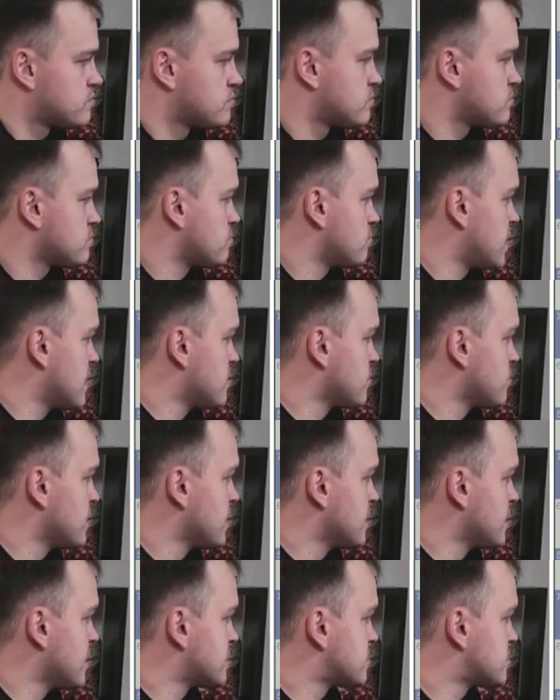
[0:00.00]
By the way,
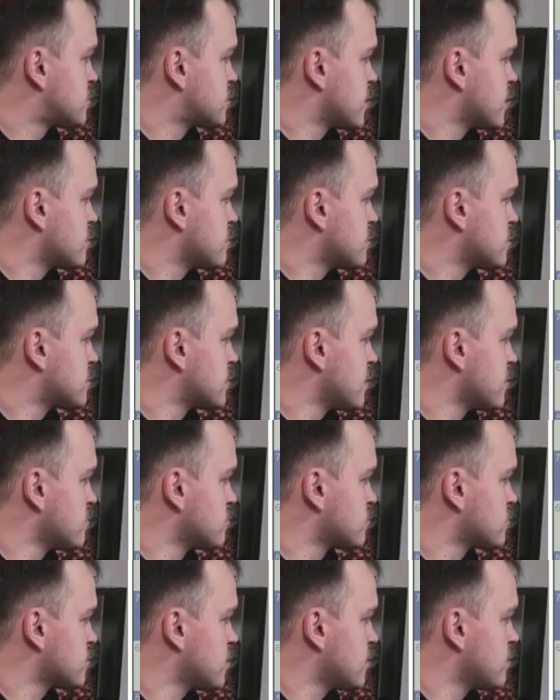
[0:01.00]
let's check the
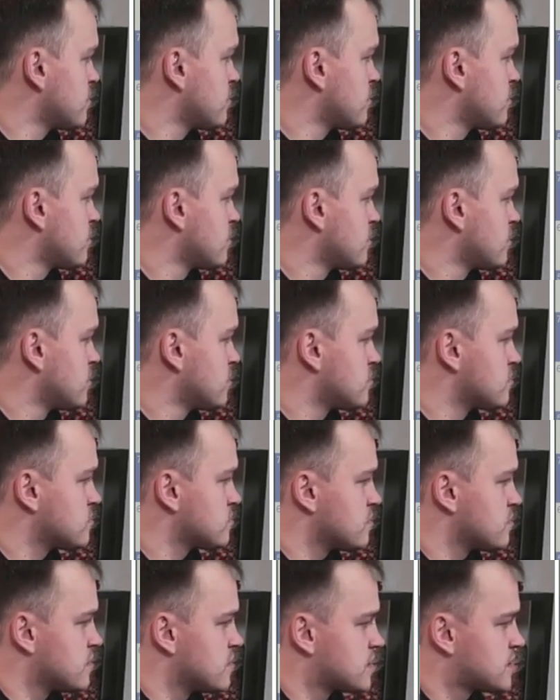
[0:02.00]
solution.
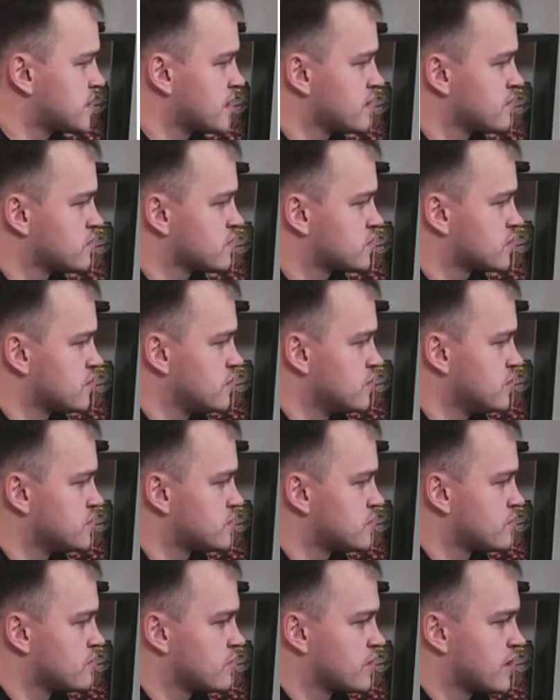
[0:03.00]
So the solution is
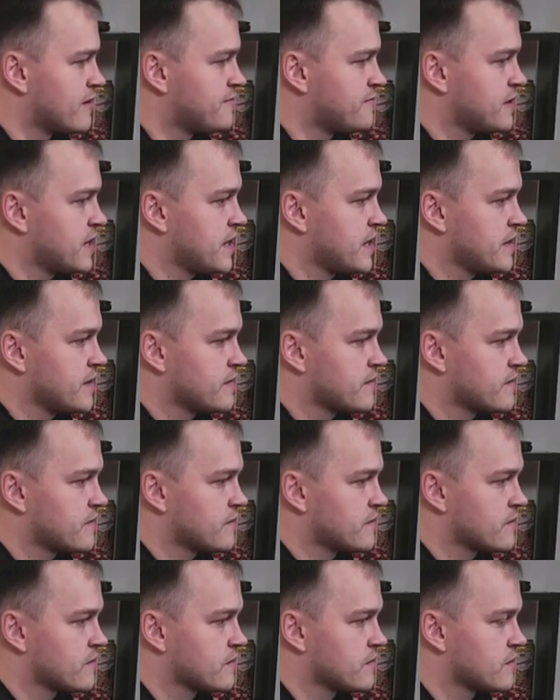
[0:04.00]
rook
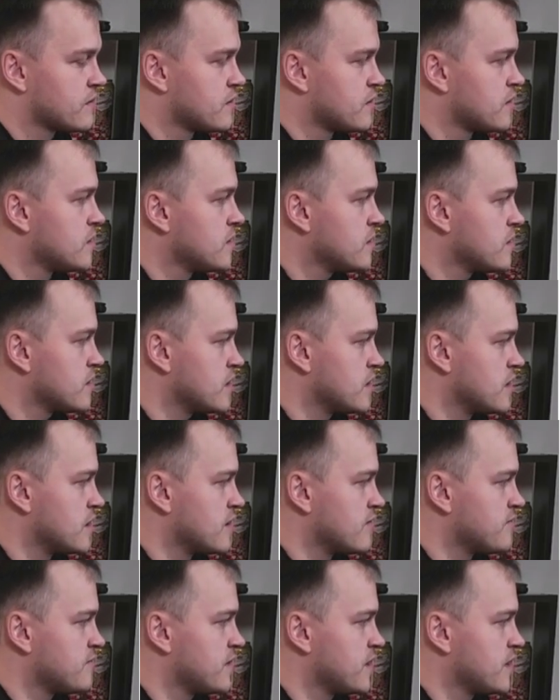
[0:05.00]
f8, king
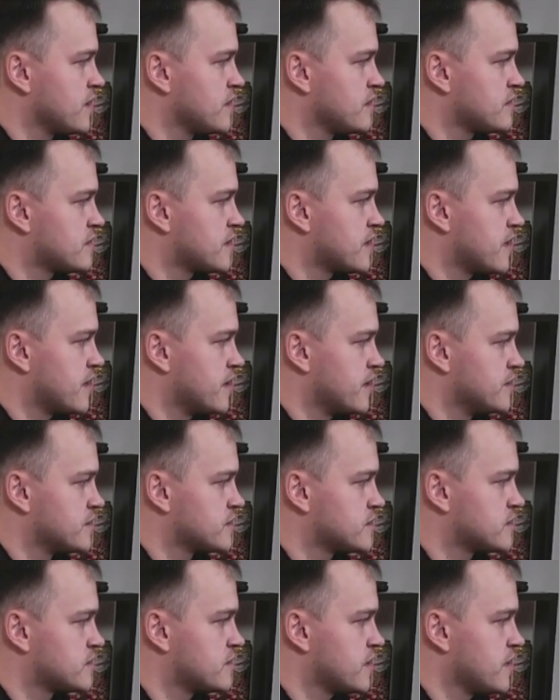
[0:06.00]
f8,
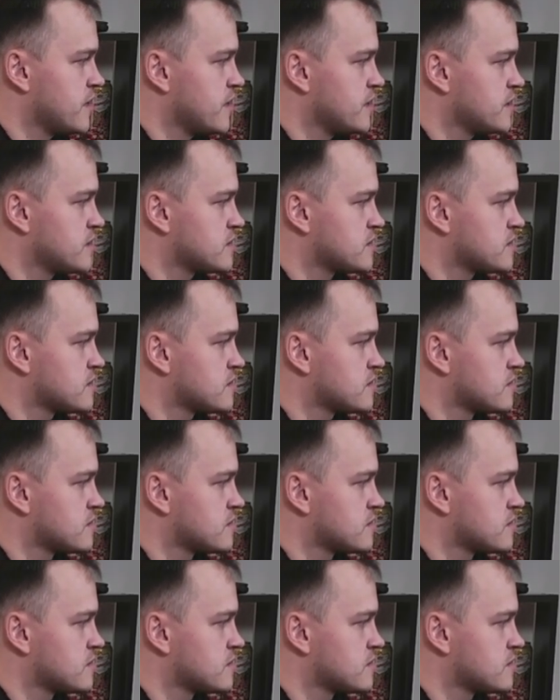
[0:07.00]
takes.